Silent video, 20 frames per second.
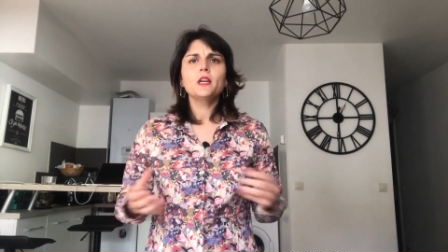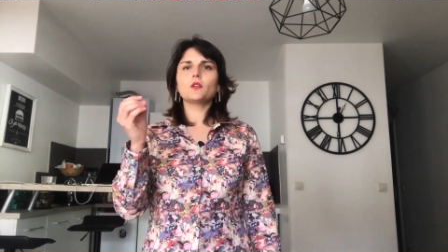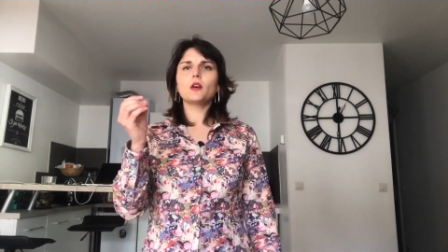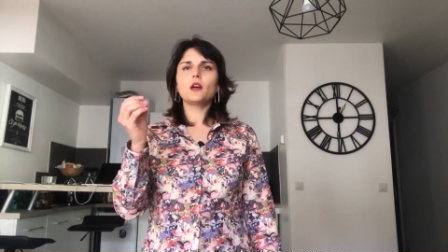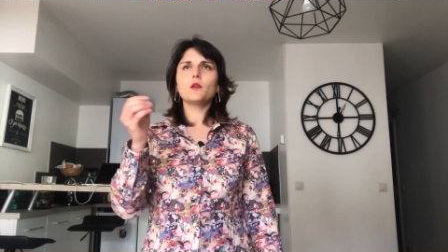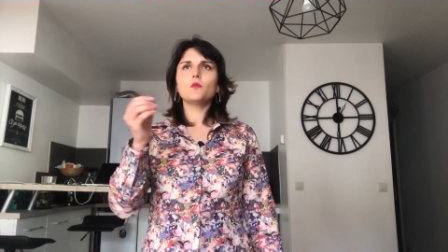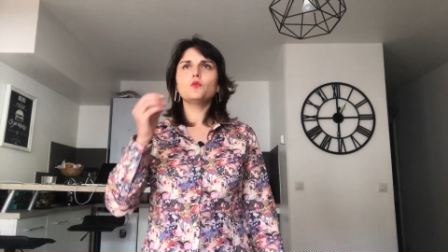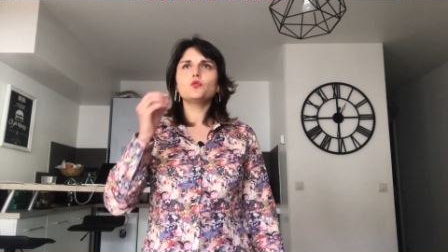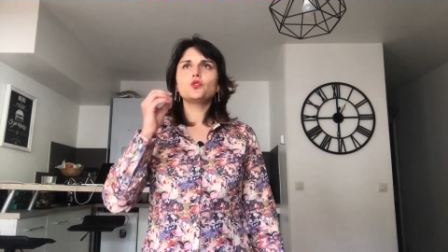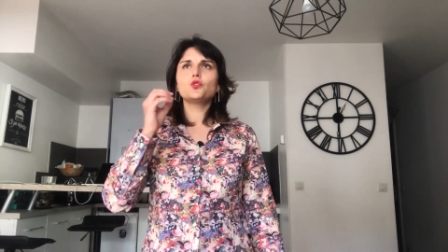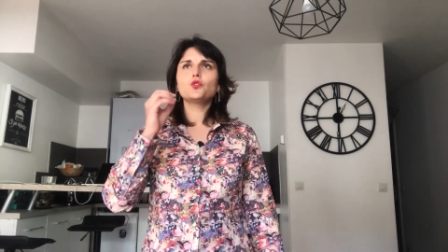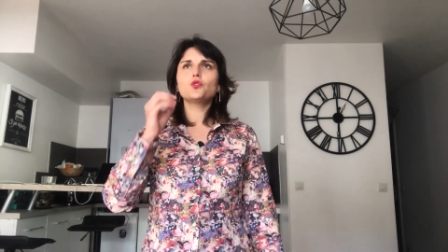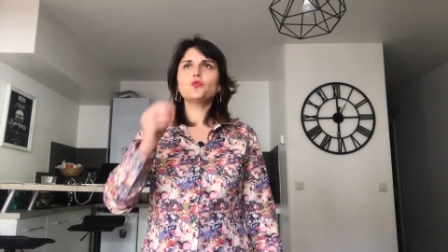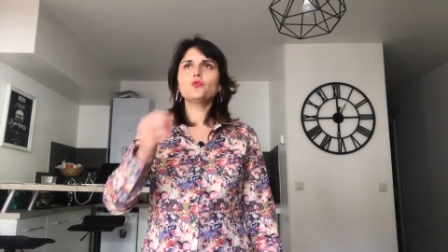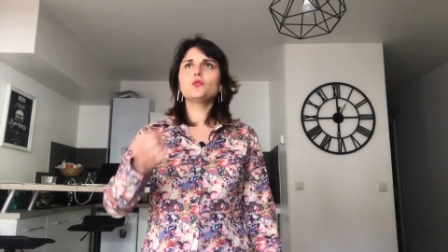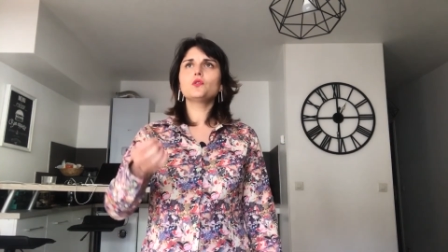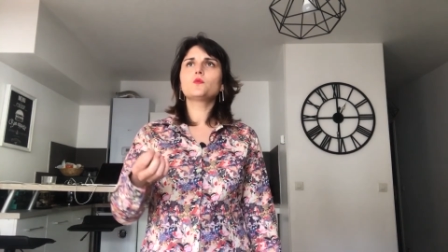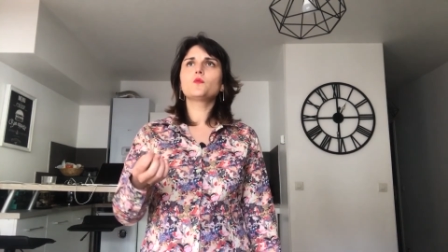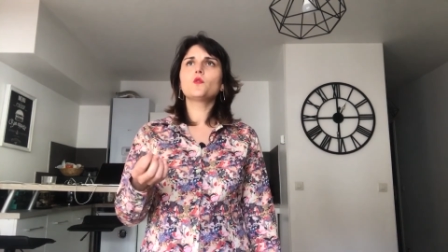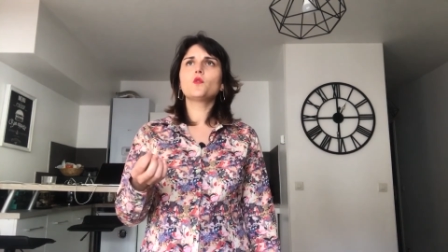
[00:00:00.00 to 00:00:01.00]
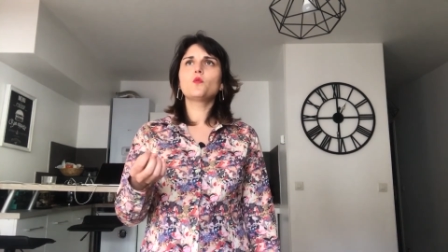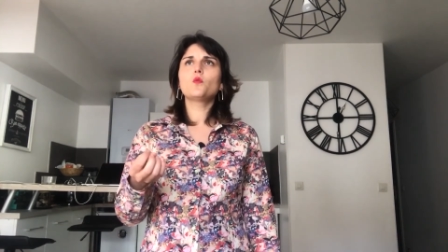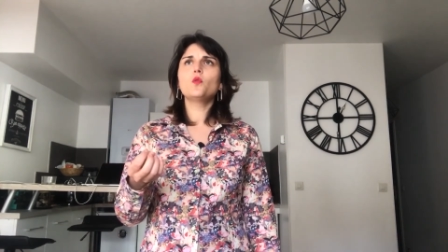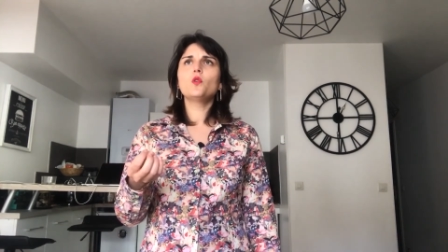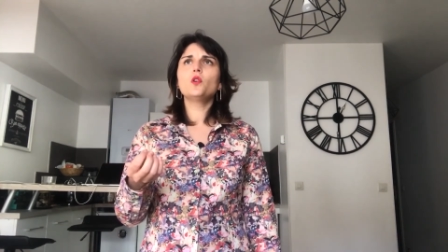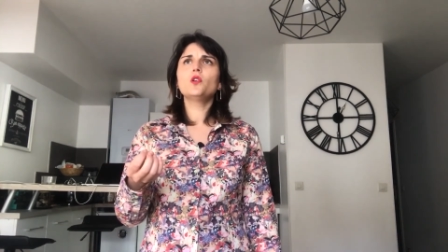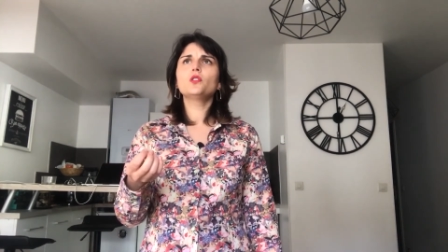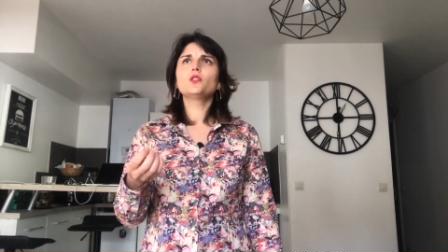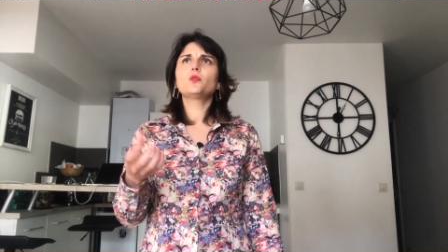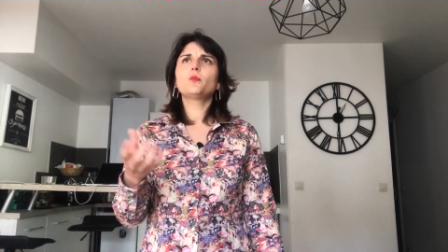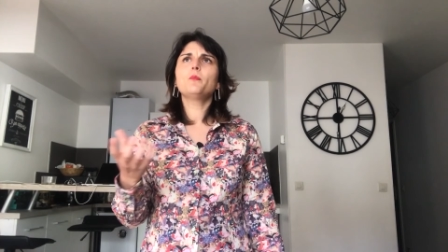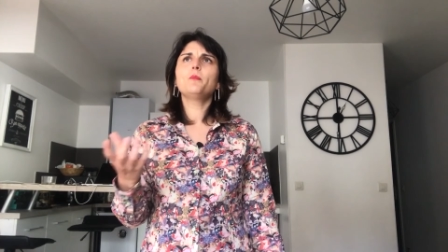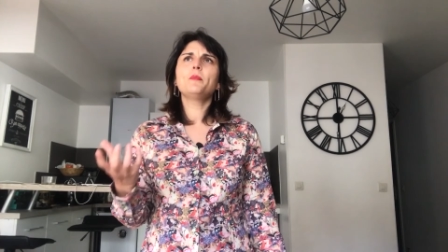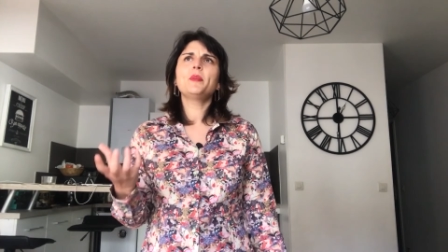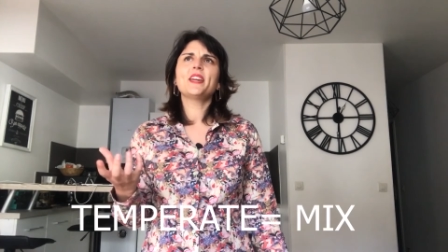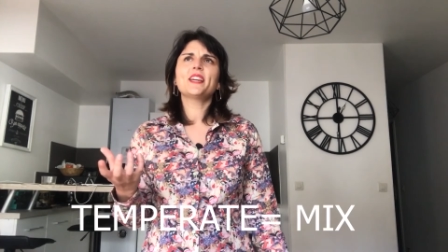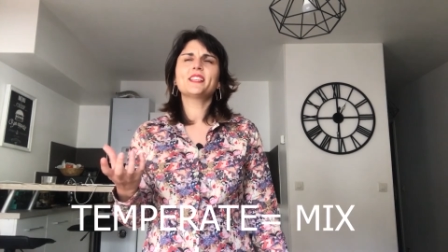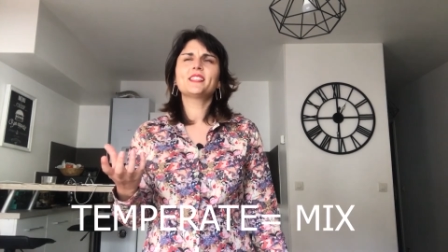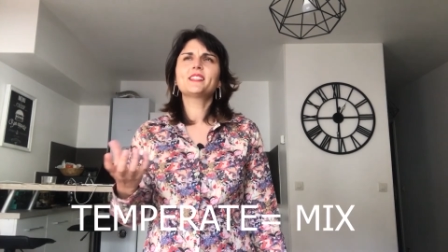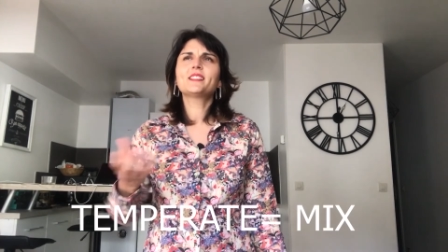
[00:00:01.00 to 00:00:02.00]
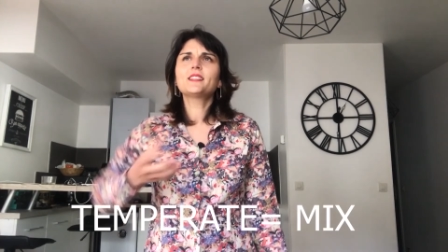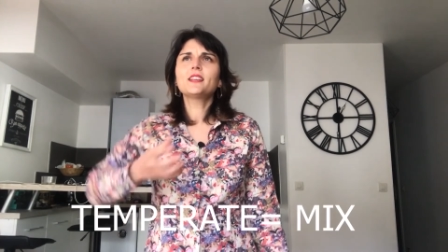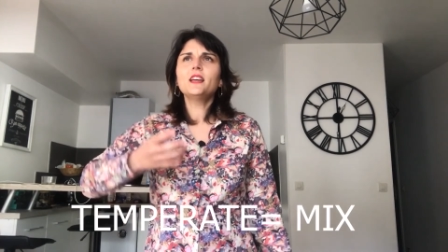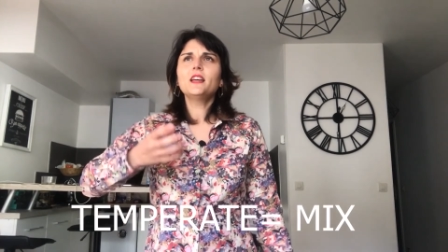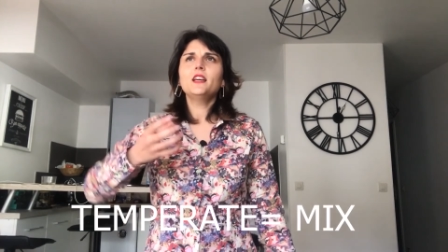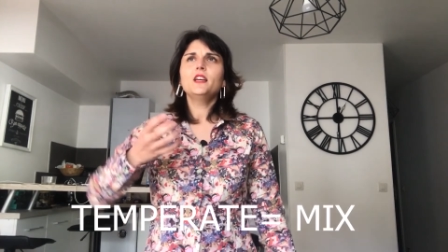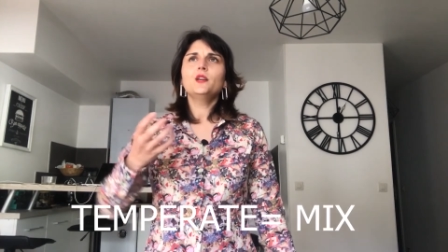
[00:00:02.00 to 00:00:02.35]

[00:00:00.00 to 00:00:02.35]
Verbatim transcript: I would choose the word mix